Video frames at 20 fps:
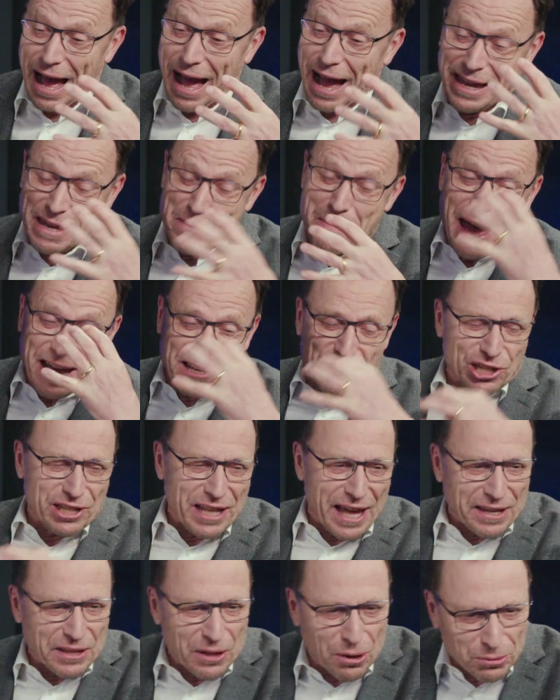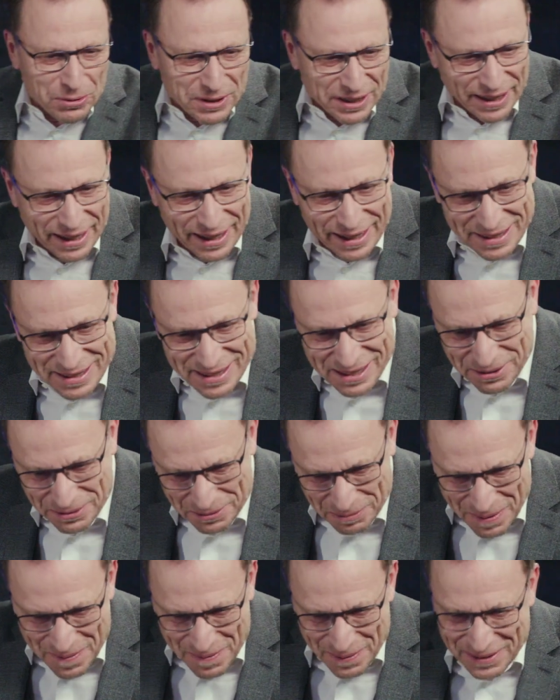I imagine I know the answer,
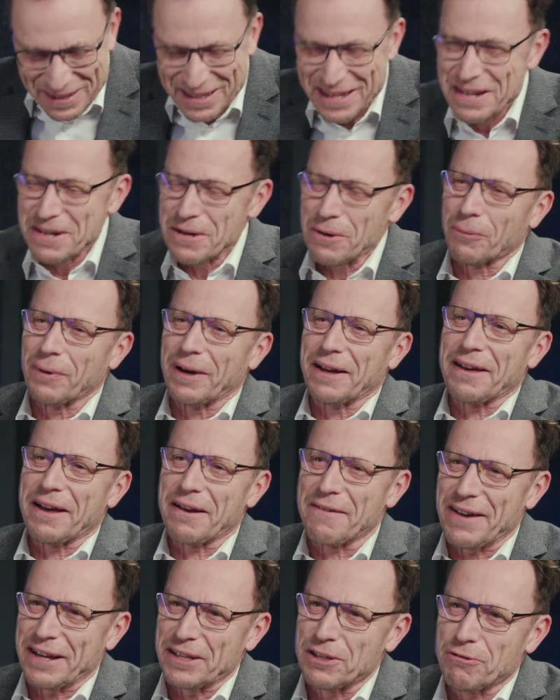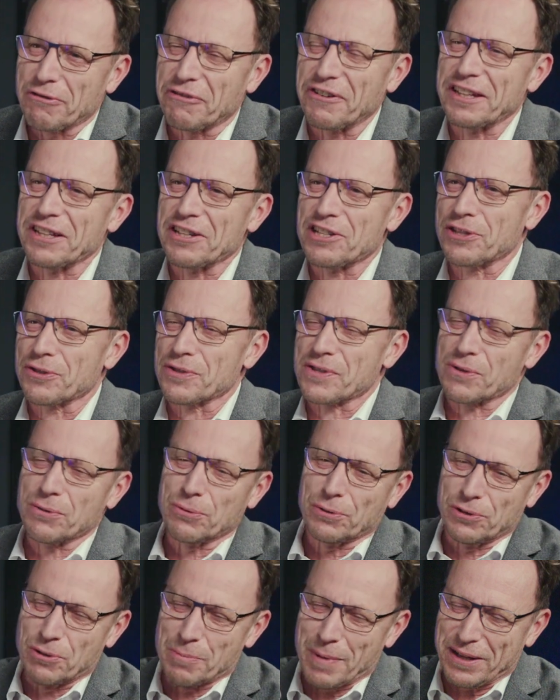but when you finish your
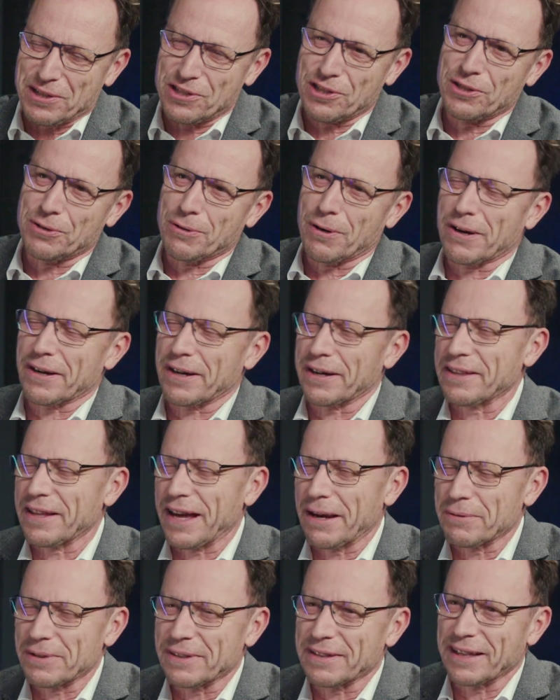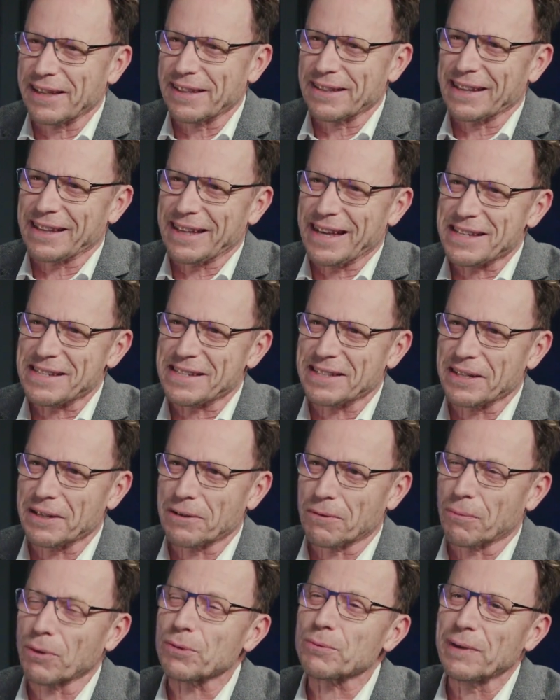school, you mentioned you are now in the last year.
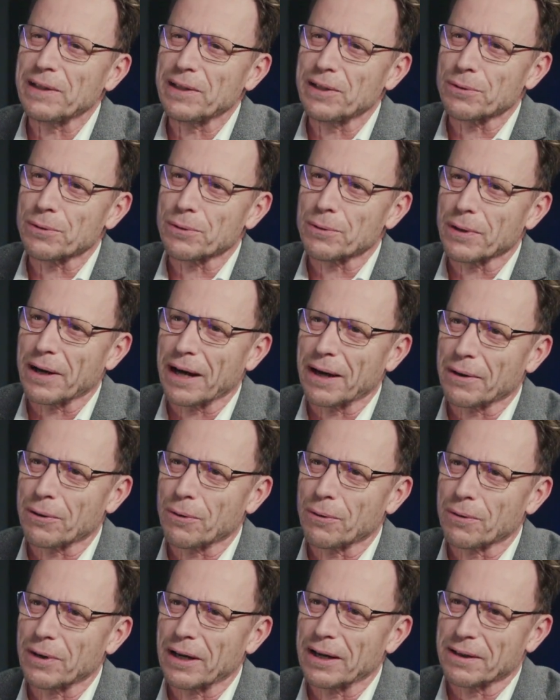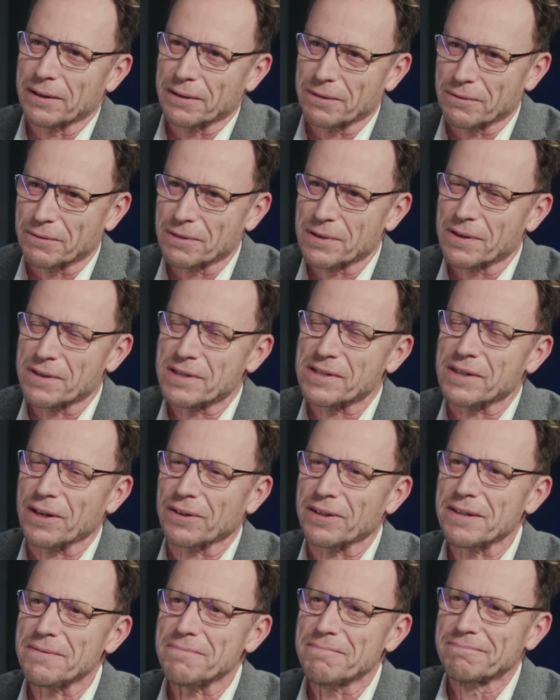What will you
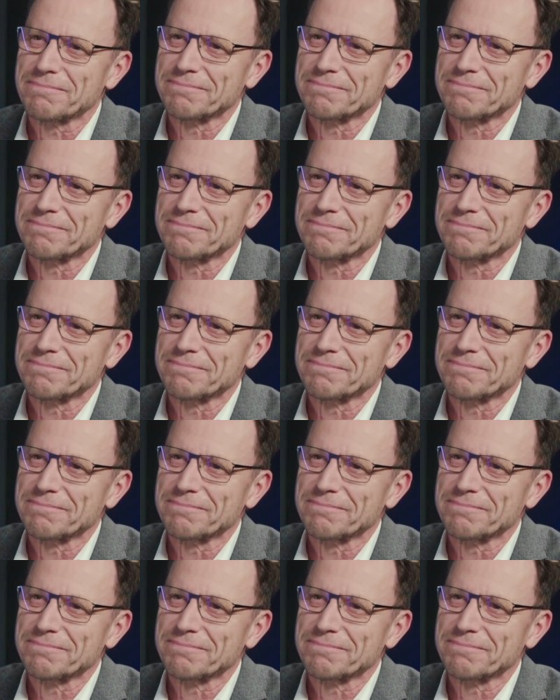study?